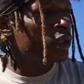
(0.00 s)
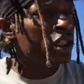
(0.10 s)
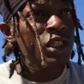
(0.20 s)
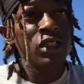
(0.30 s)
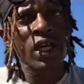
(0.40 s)

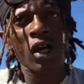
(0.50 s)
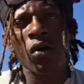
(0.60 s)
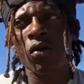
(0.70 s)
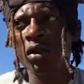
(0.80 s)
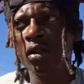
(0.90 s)
Things that
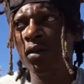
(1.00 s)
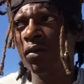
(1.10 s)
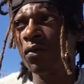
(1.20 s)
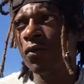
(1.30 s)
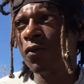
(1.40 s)
only
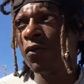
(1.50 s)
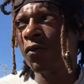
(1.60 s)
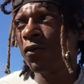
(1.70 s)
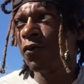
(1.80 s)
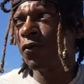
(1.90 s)

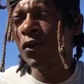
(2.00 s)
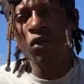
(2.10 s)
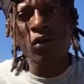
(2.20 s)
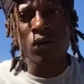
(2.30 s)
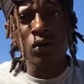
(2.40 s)

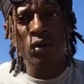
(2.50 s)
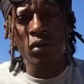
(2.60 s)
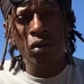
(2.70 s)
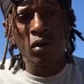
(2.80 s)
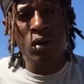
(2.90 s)
few
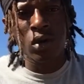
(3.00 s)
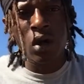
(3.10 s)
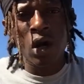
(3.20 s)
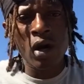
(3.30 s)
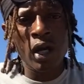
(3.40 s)

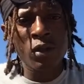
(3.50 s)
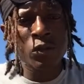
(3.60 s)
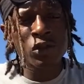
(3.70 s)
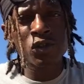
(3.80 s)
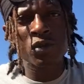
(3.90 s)
are able
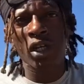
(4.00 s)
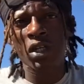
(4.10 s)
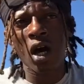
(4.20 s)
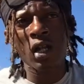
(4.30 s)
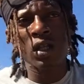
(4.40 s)
to
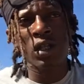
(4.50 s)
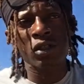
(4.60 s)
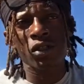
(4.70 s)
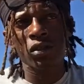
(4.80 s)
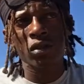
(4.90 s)

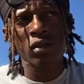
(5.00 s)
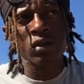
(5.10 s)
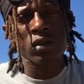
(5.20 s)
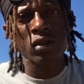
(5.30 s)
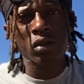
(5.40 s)
acknowledge
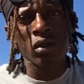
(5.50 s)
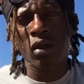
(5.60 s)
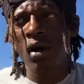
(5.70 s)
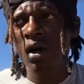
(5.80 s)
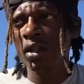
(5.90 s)

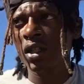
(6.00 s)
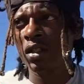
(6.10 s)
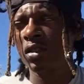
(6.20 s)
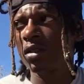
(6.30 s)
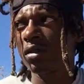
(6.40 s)
on
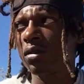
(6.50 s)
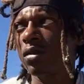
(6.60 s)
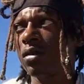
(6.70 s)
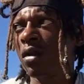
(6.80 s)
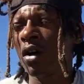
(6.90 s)
this
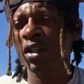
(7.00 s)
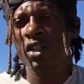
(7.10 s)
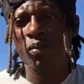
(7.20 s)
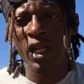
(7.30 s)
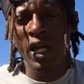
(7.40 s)

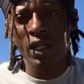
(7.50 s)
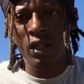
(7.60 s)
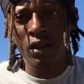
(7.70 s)
planet.